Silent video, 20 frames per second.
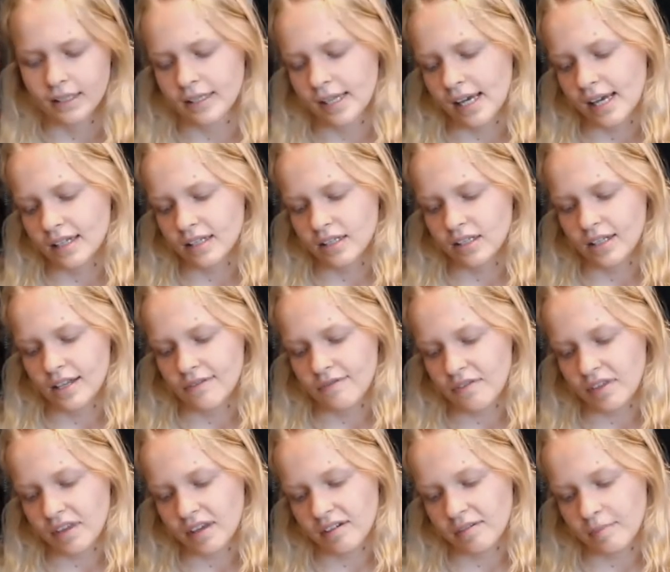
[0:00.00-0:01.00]
then if you
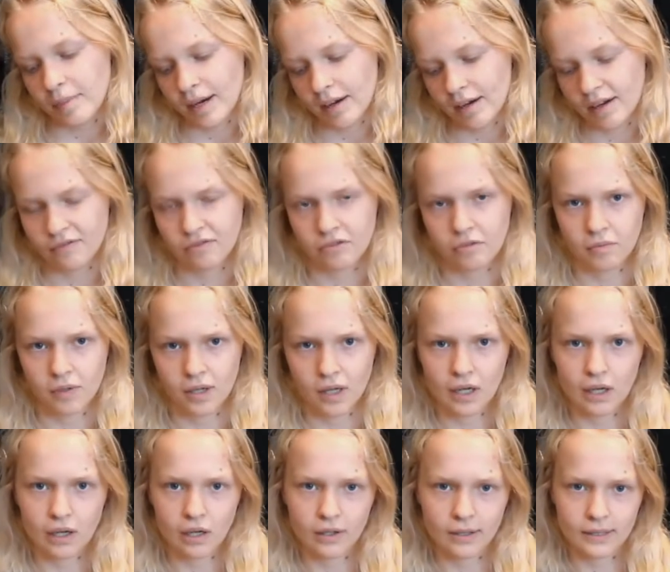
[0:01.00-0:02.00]
think about it from
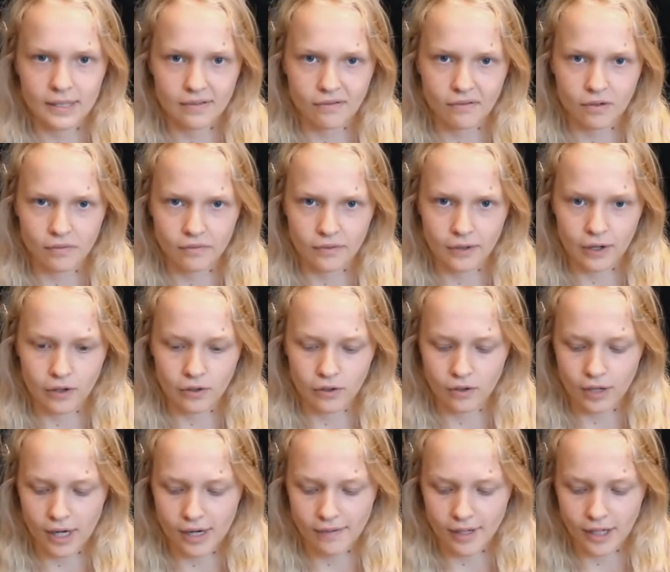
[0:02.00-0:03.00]
a different view,
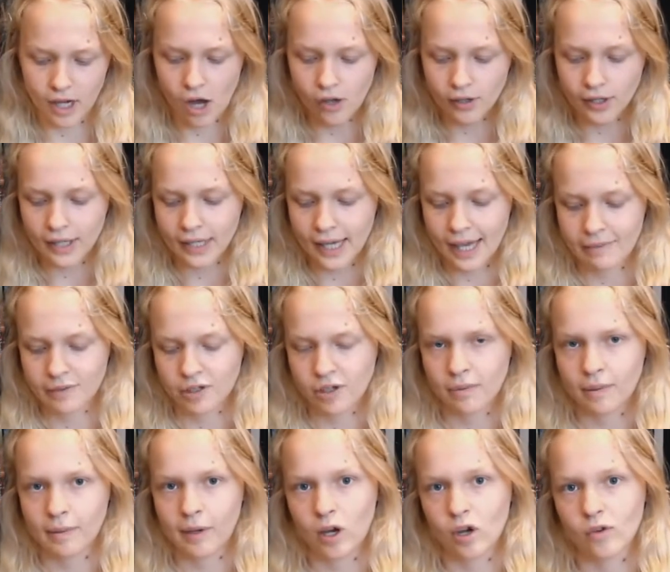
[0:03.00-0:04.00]
you have like Hunger Games
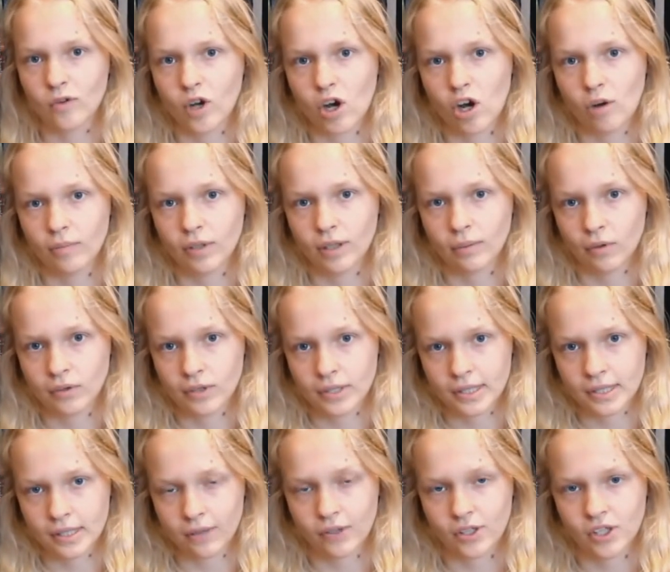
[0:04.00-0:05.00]
could be about overcoming the
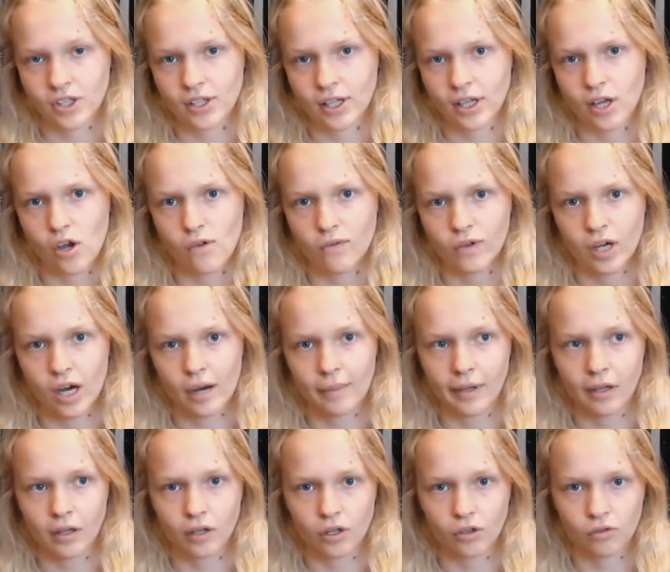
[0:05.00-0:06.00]
monster, which is like
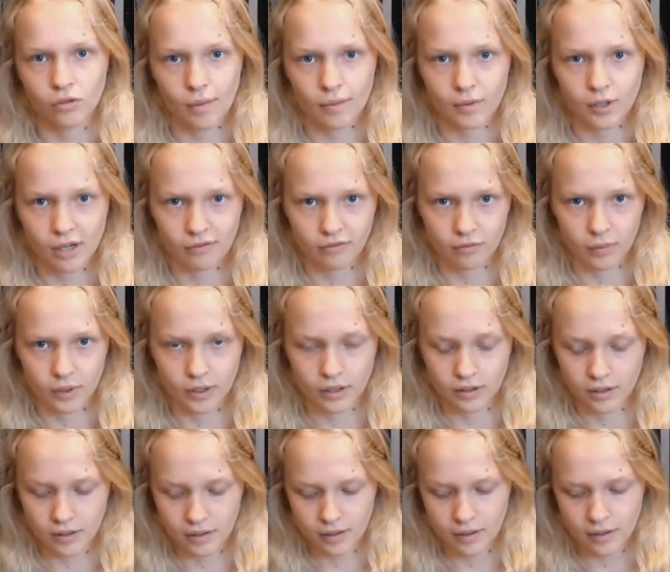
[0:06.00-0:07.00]
overcoming a corrupt
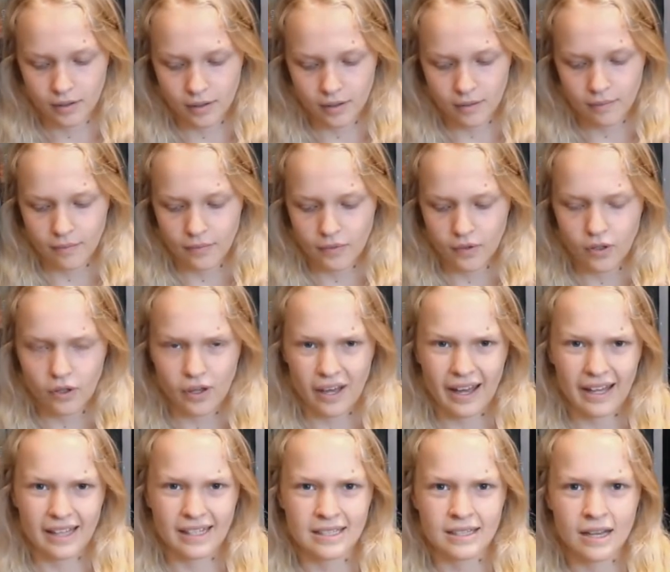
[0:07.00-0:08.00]
government.
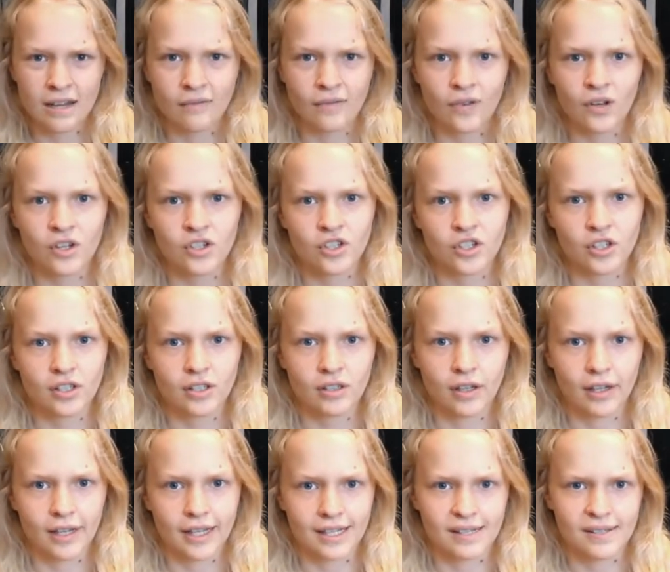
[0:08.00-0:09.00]
And
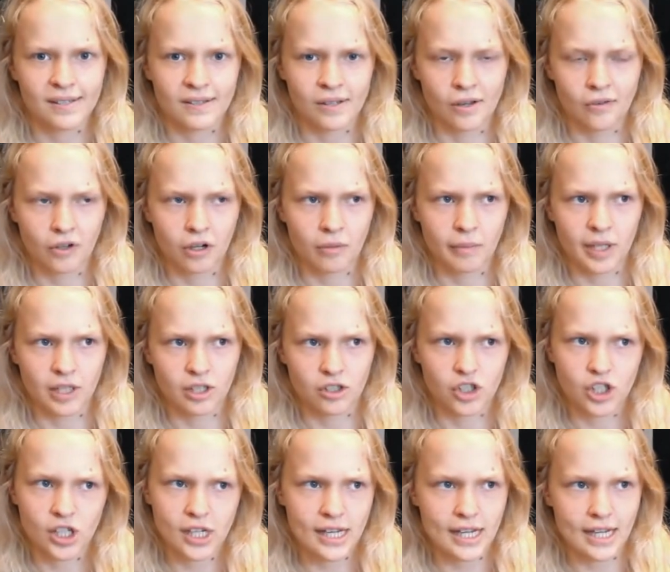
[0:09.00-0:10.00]
Divergent is overcoming
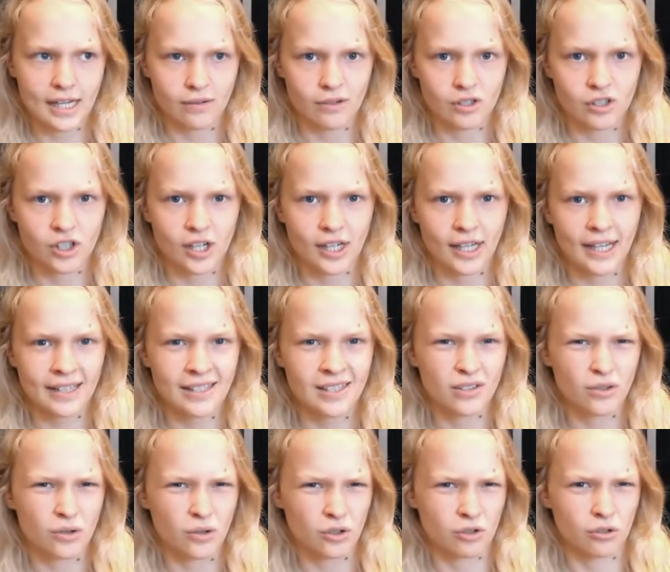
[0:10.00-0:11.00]
Jeanine, which I guess
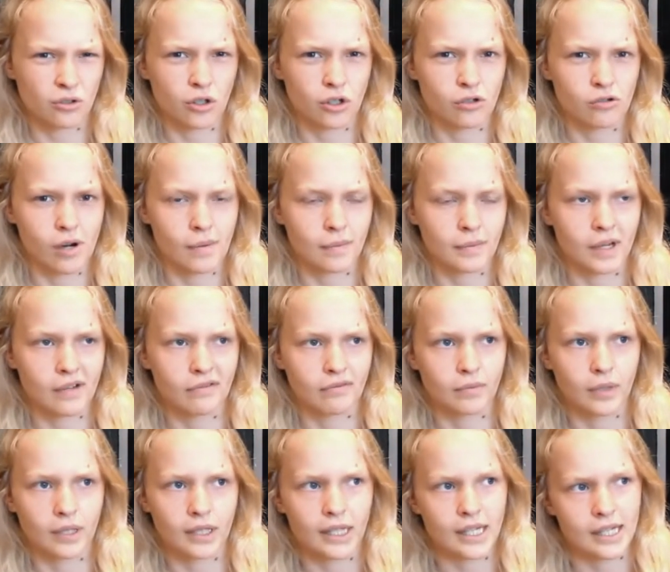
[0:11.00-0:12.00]
is also a corrupt
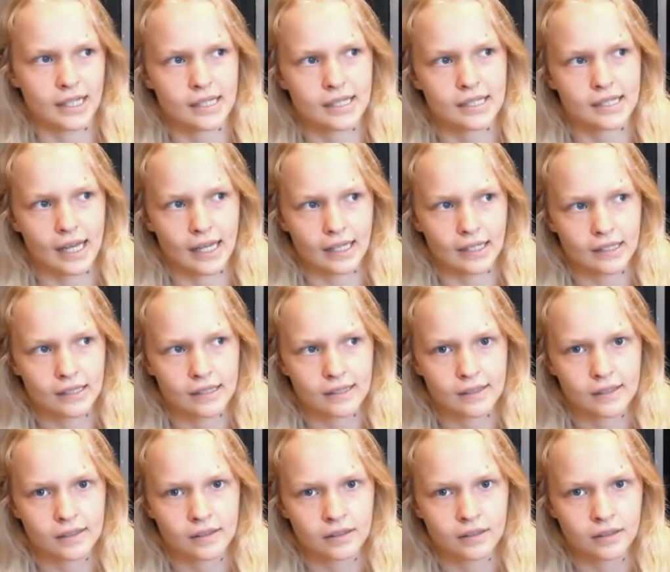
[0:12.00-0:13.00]
government in a
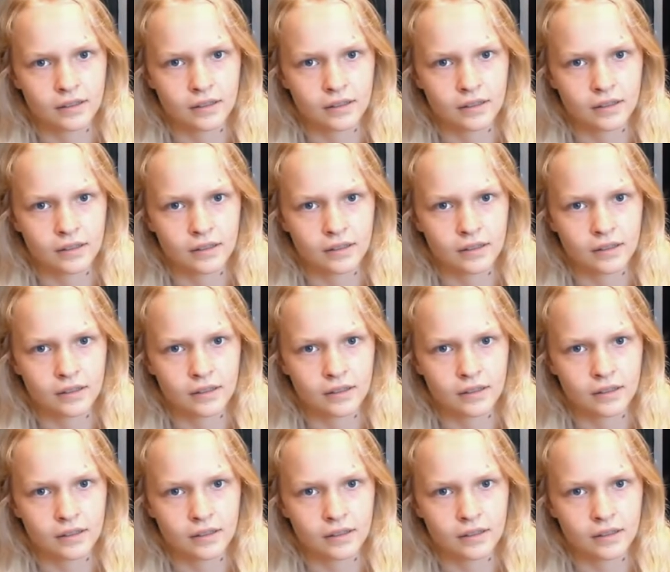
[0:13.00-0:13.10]
sense.